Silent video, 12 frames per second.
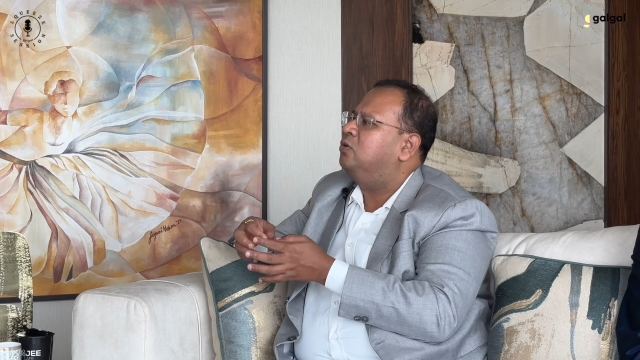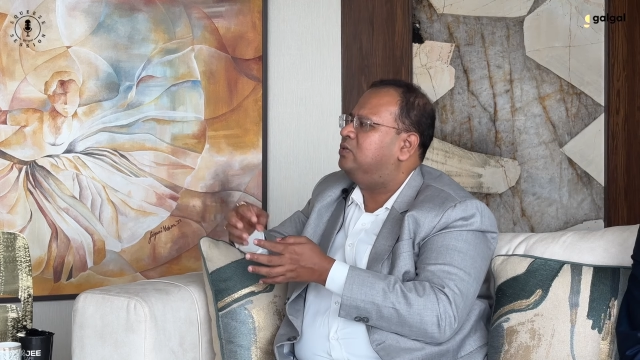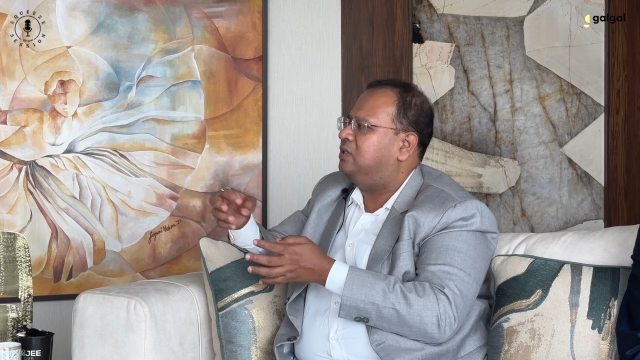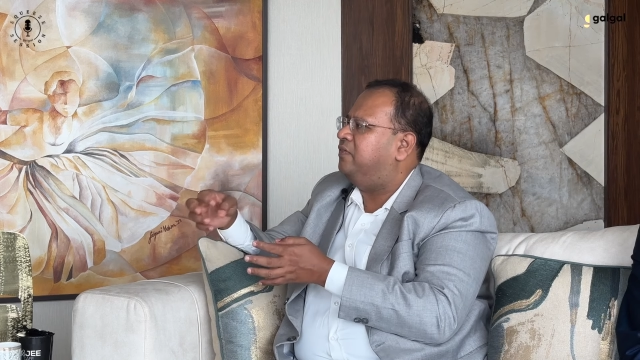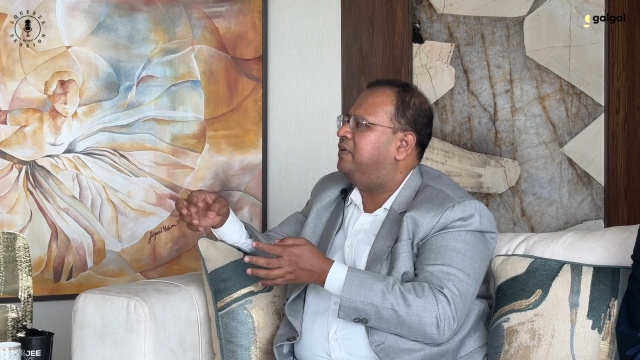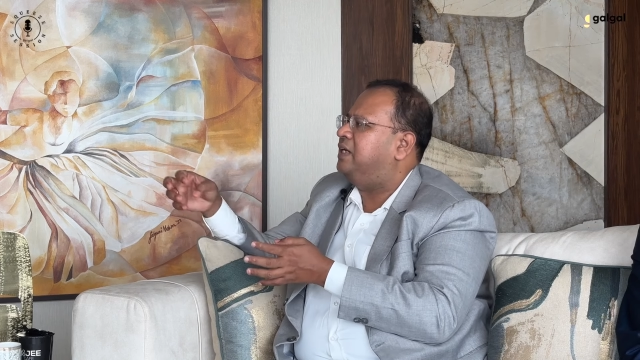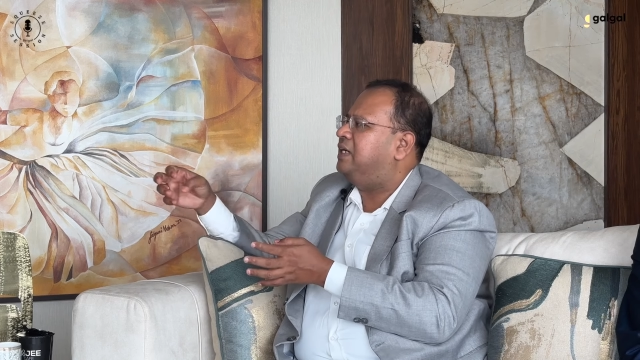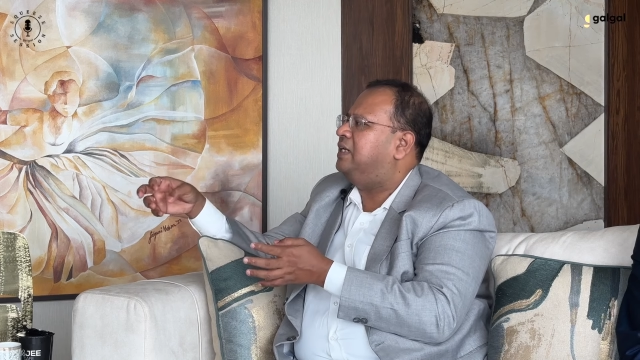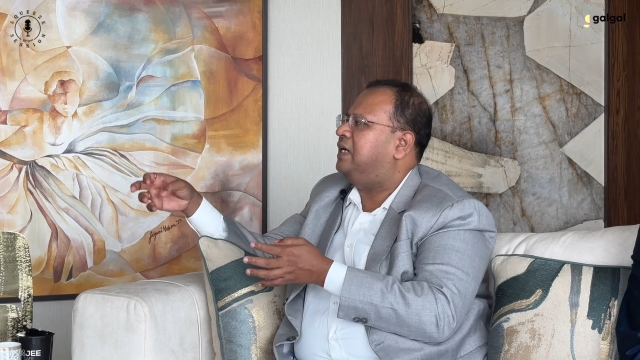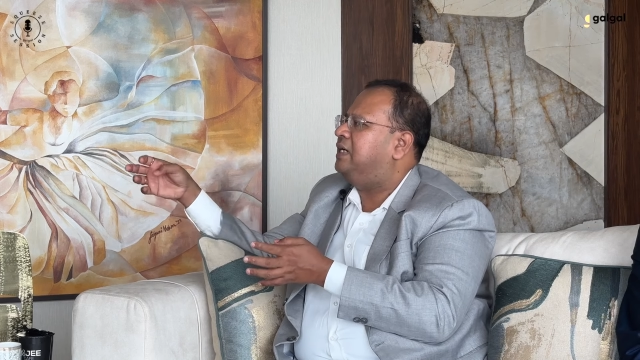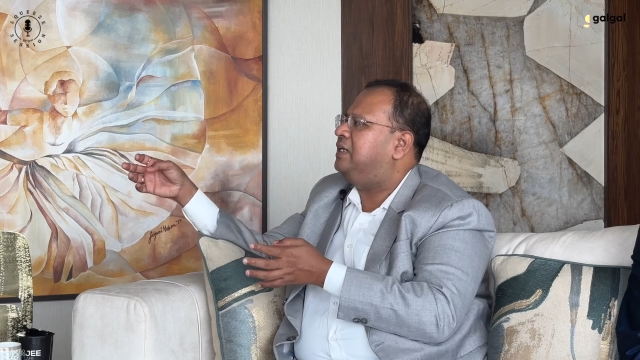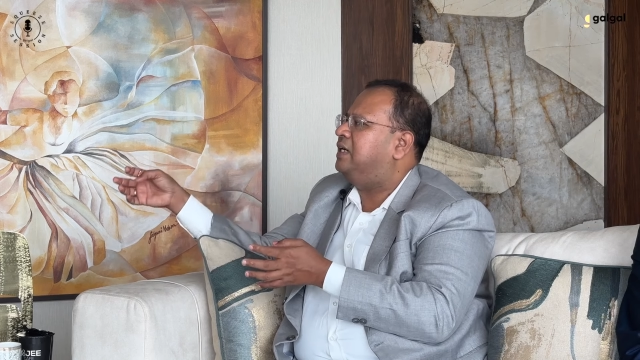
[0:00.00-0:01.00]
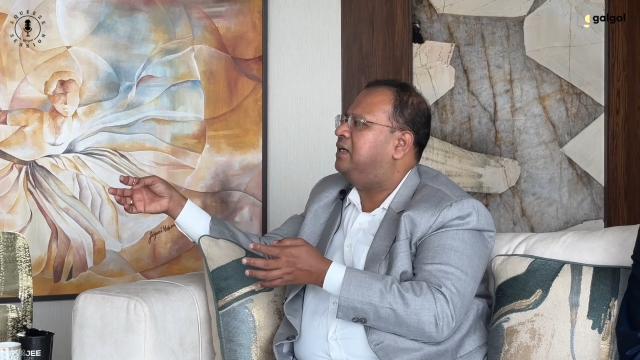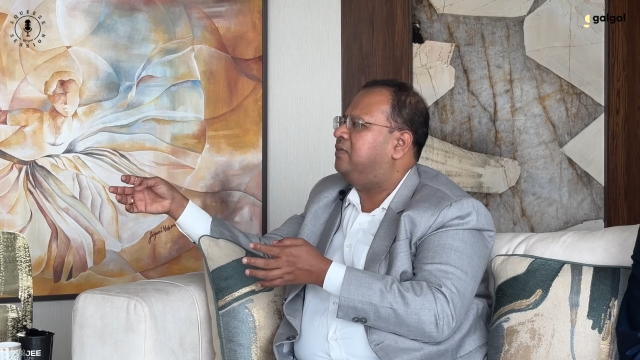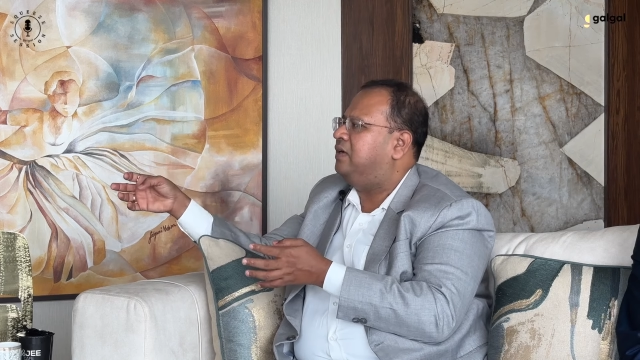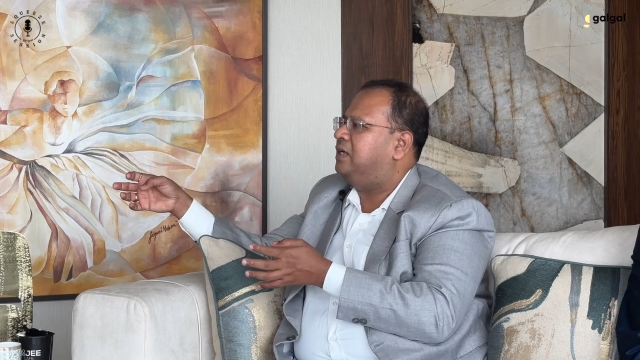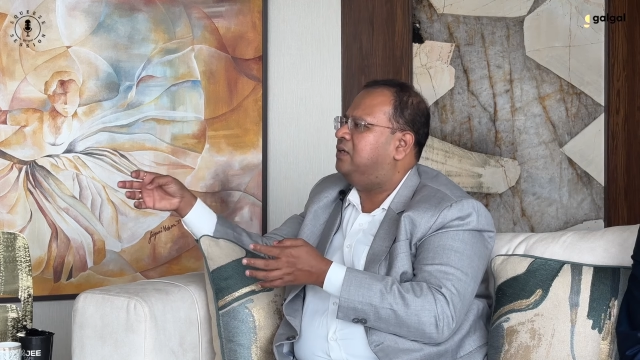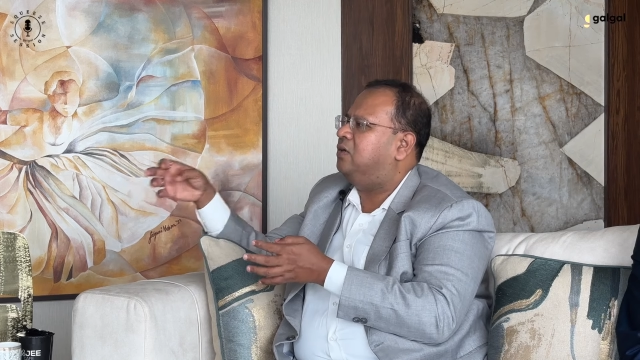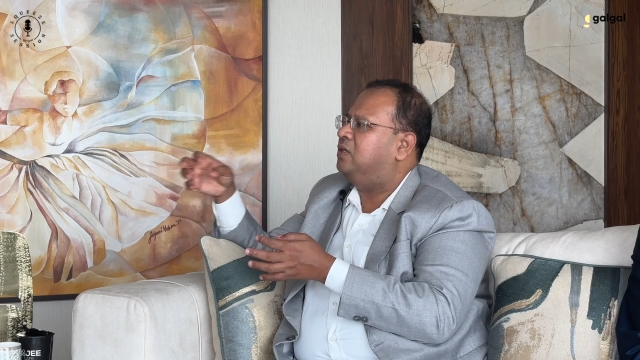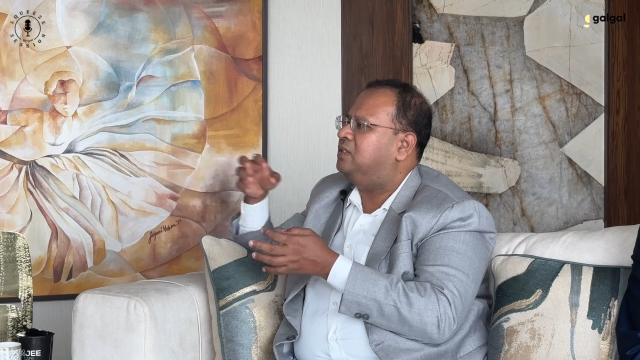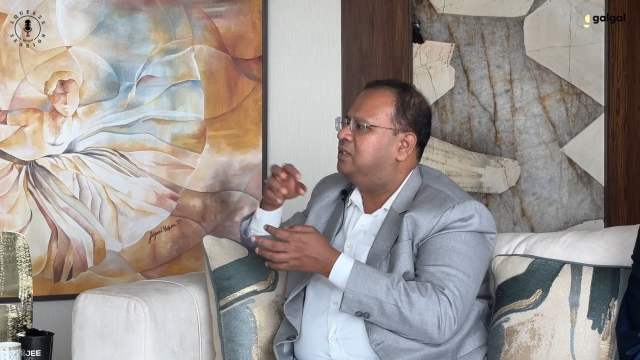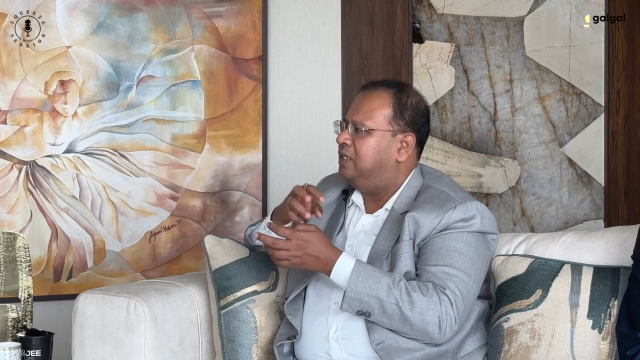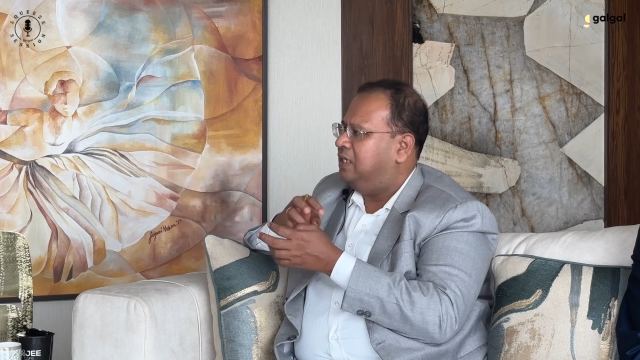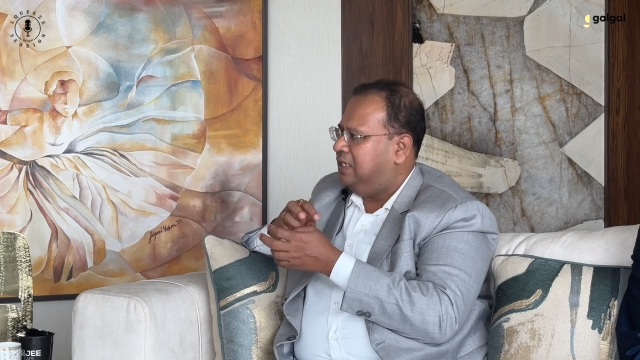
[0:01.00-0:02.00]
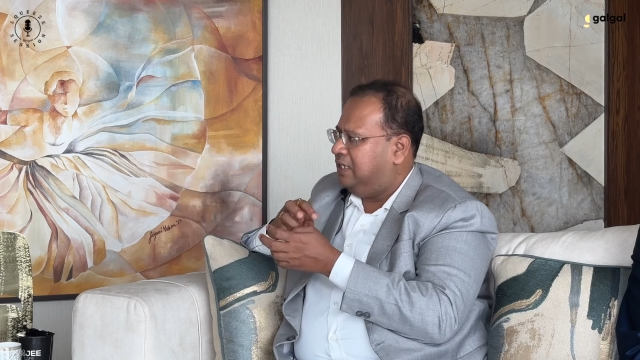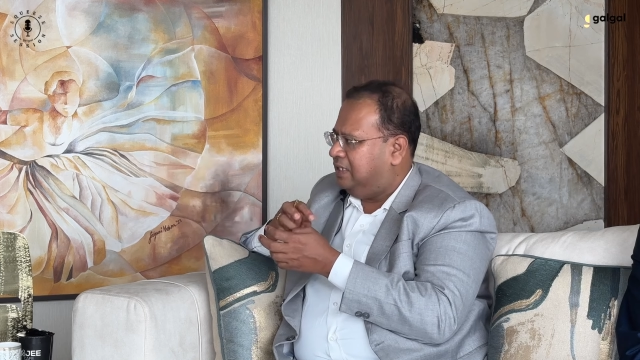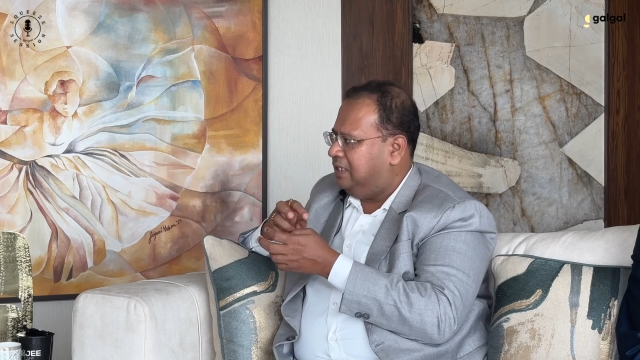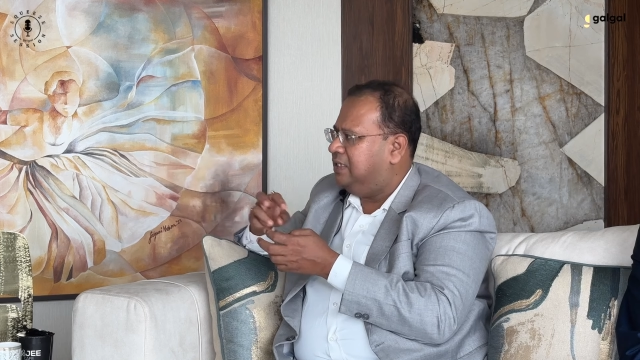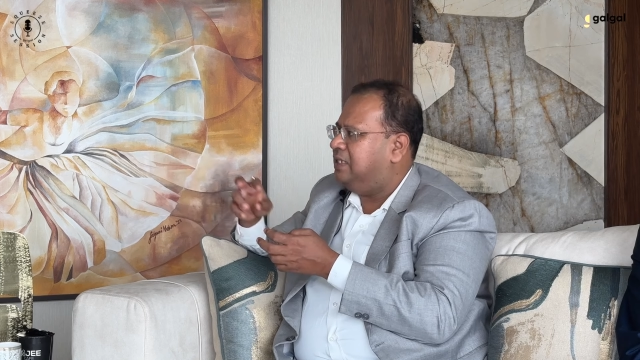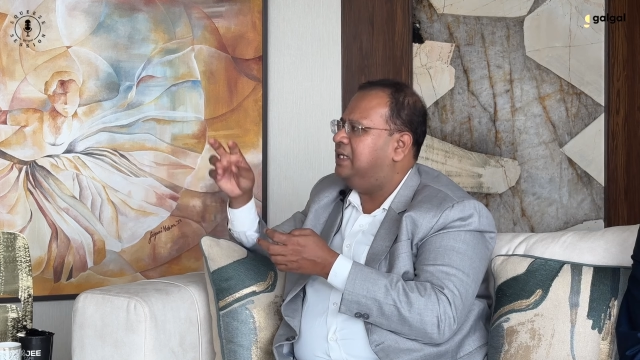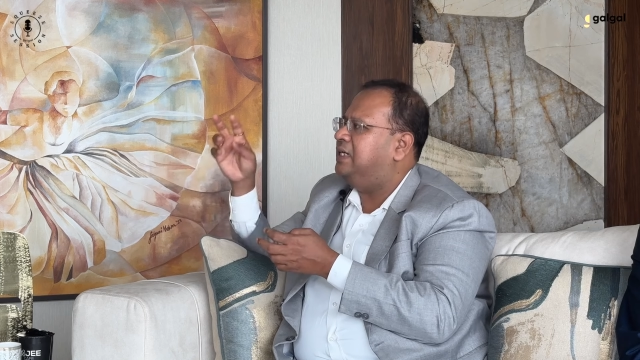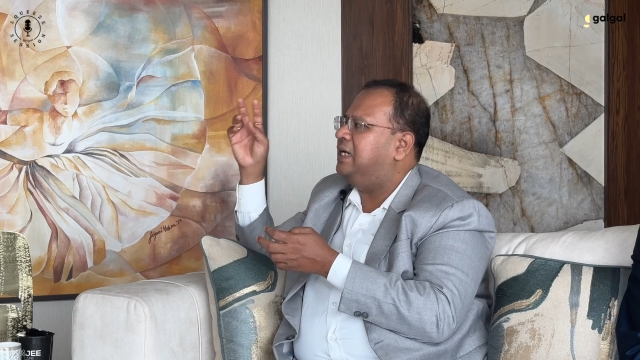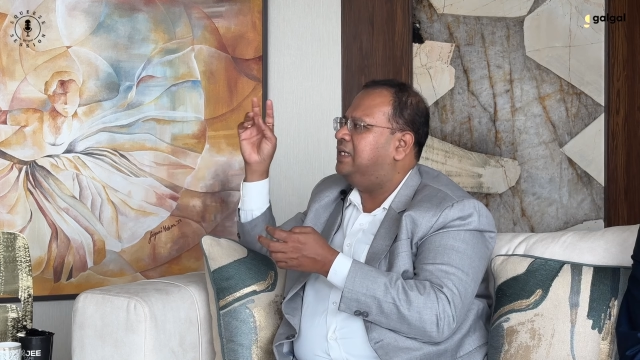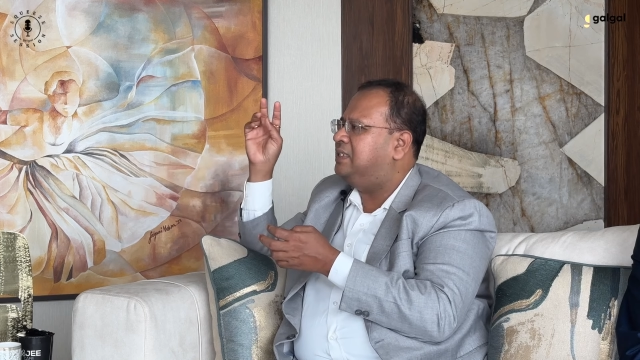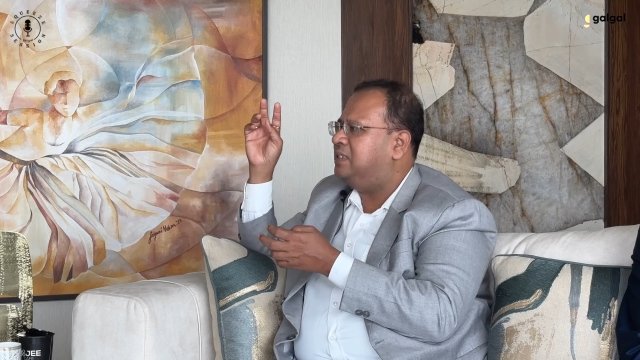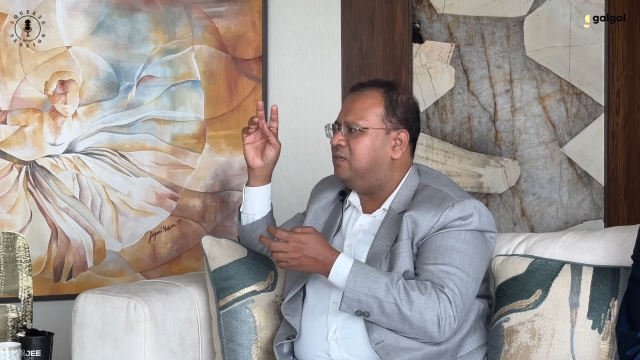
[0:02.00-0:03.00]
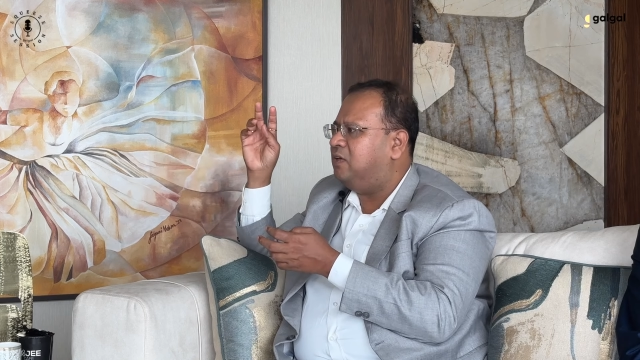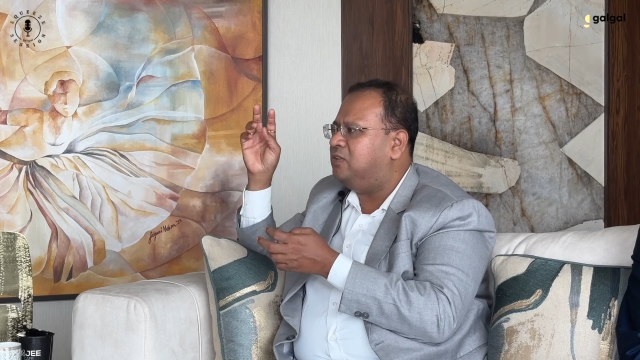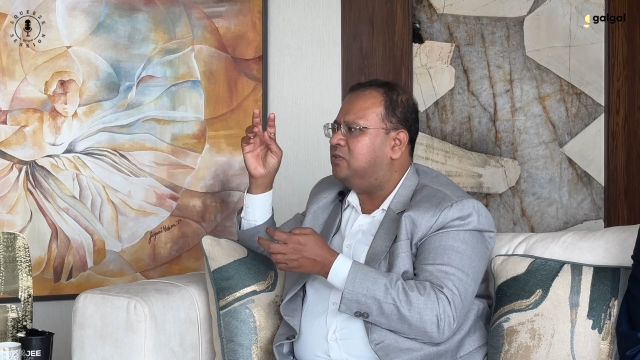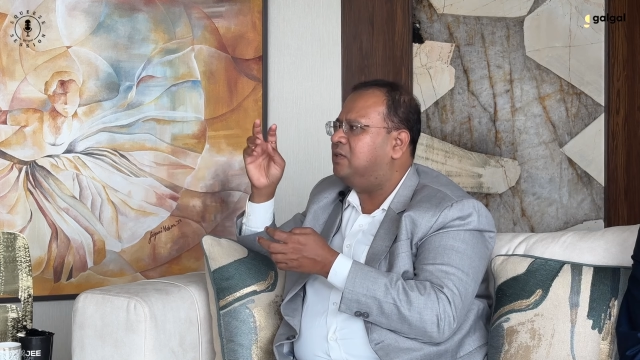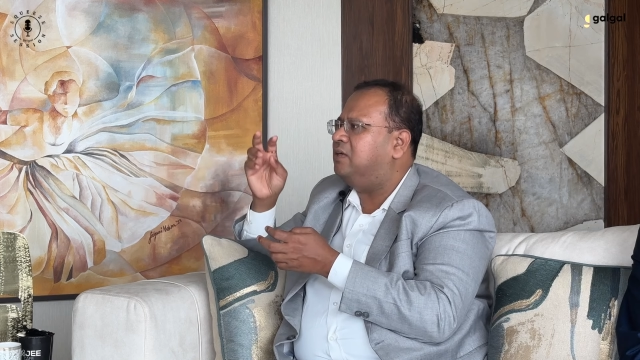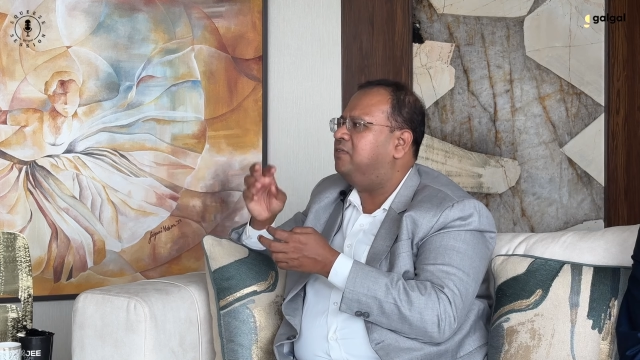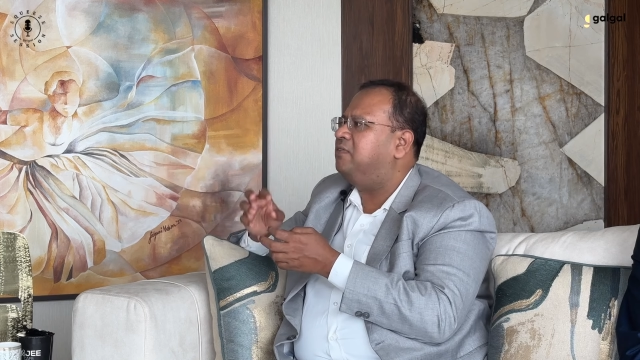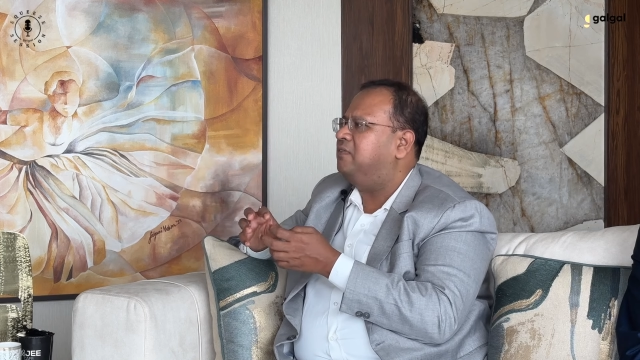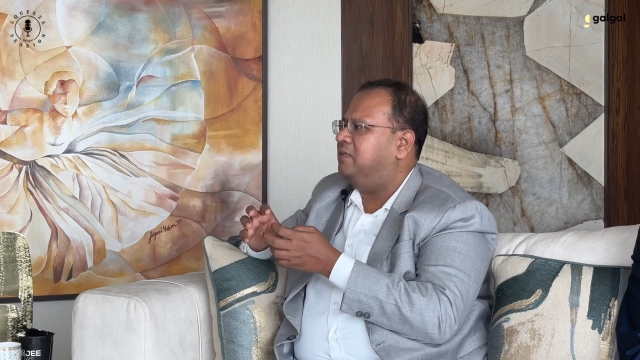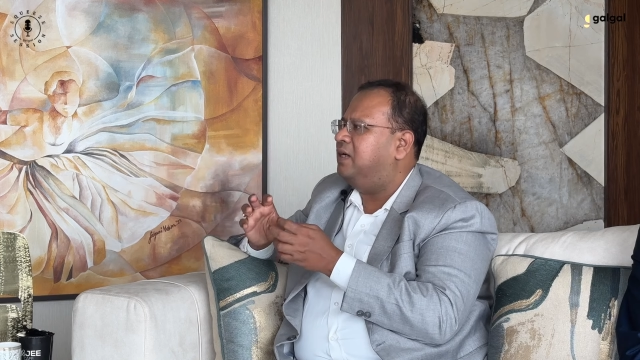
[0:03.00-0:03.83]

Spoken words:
to 7, 8, 9, 10 trillion dollars, the indices will also give